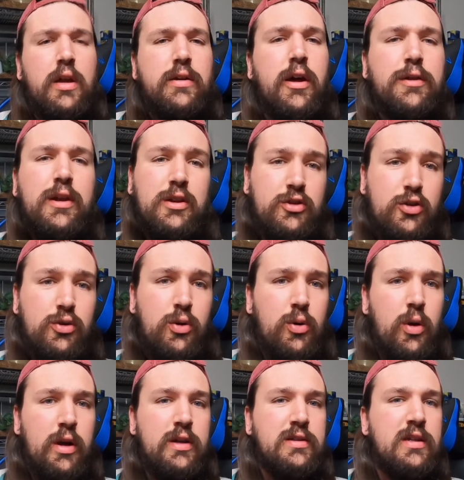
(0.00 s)
Nothing too
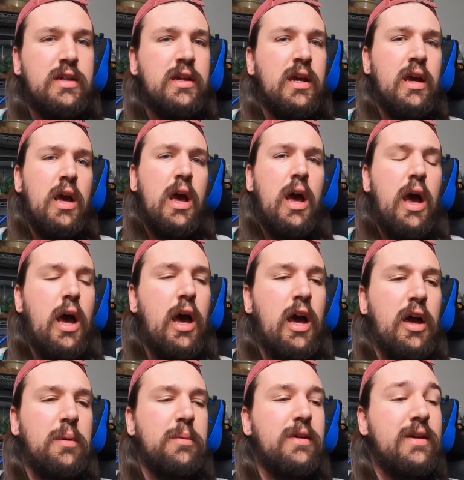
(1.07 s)
crazy.
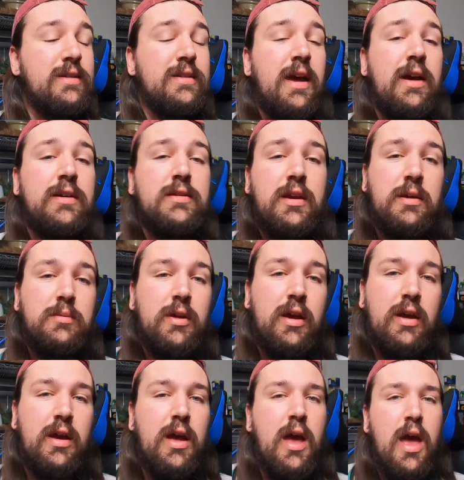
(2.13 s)
The exact same
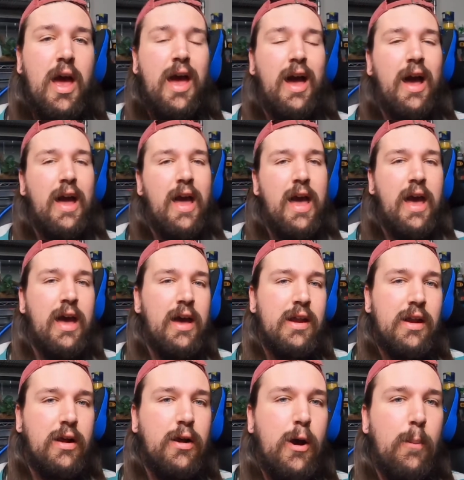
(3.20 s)
day, I had
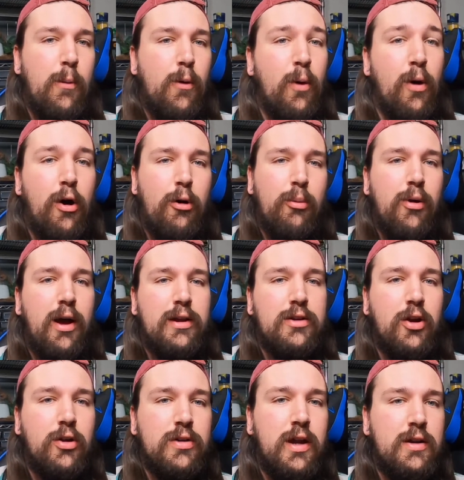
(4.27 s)
a couple all black
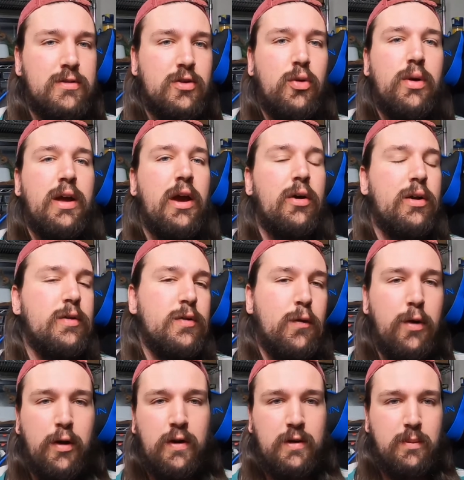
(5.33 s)
dark knights going out. It was a
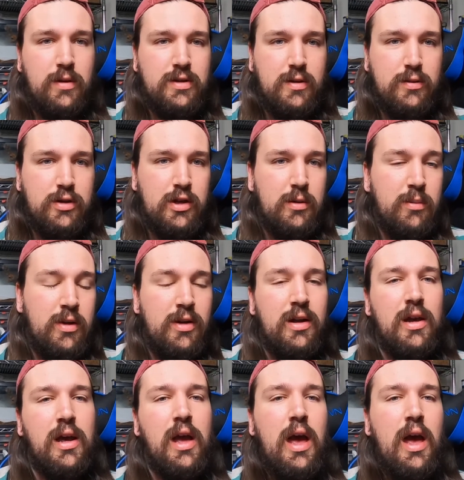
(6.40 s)
very expensive shipment.